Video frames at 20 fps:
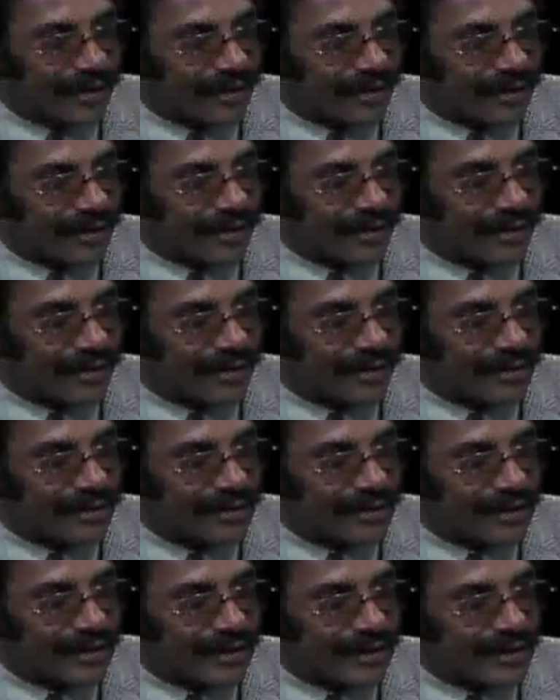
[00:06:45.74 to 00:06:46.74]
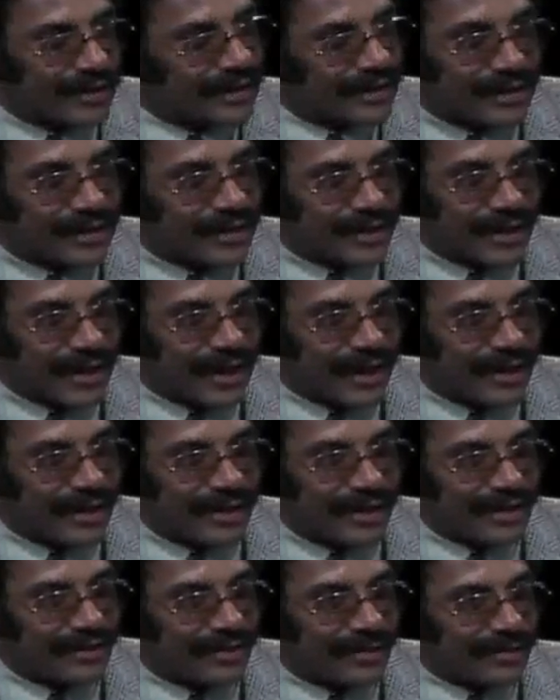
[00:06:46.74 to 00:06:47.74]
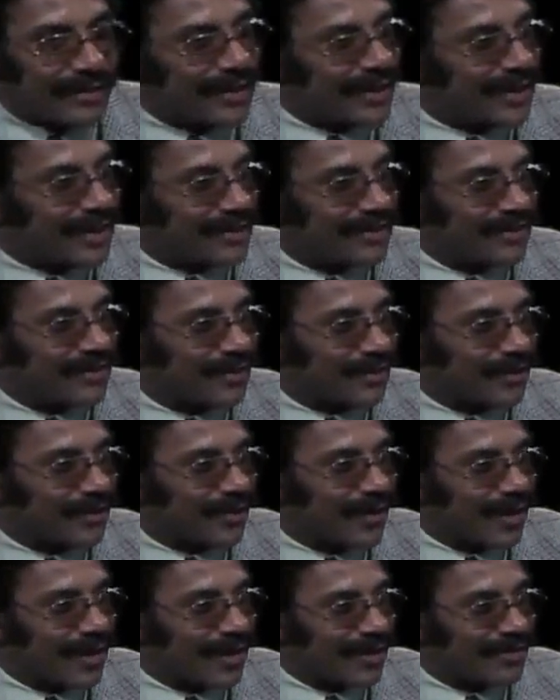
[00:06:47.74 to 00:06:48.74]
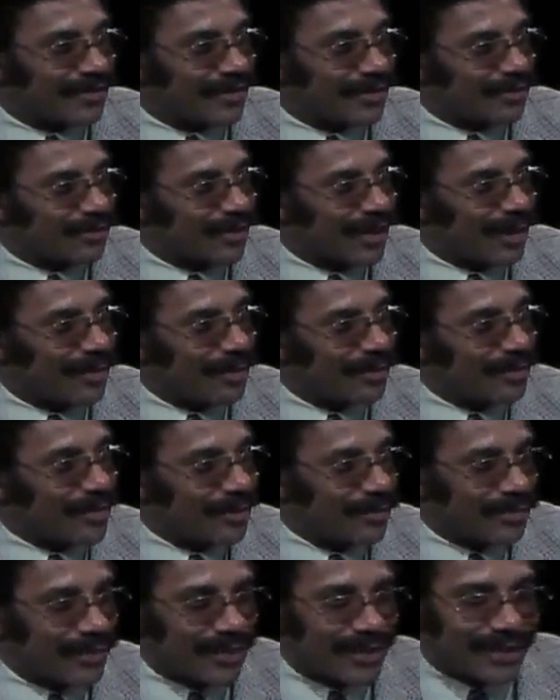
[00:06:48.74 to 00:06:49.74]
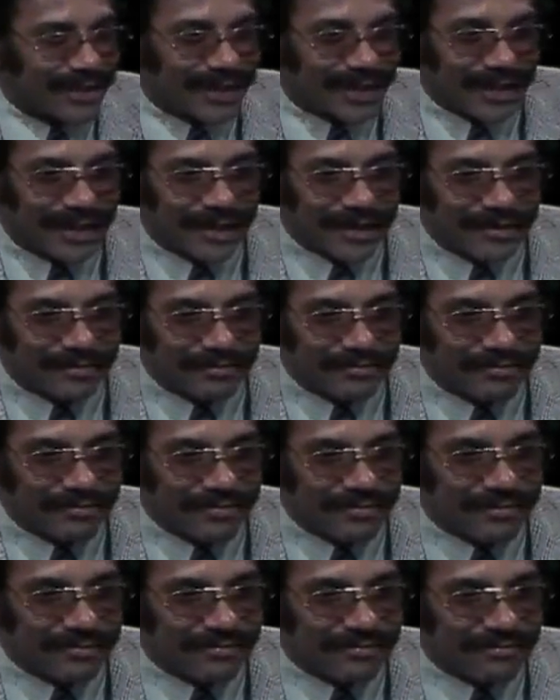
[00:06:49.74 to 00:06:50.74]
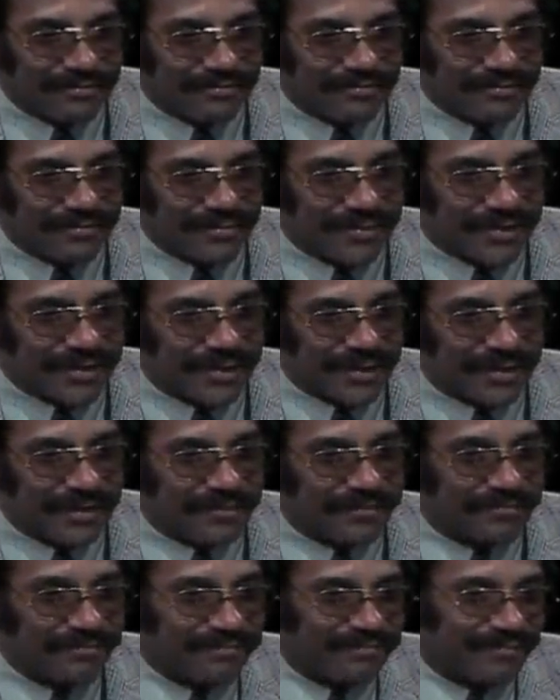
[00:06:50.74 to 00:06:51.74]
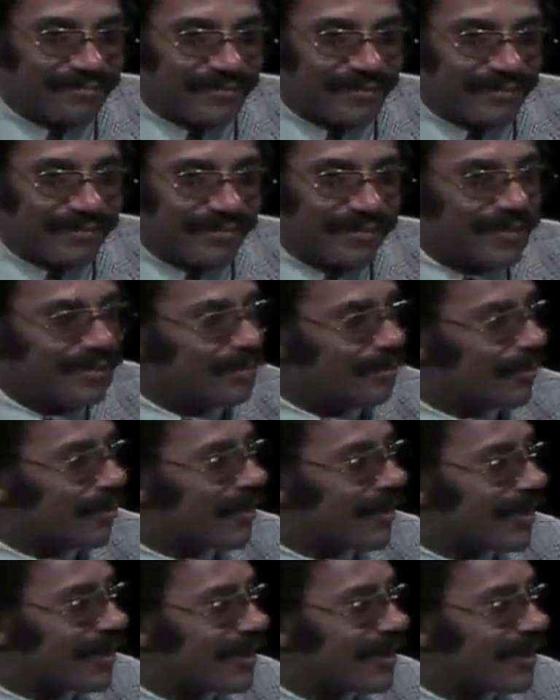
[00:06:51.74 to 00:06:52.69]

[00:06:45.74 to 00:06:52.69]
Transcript: And uh, I didn't get to get it, so I guess it'll probably be uh, the when you retire.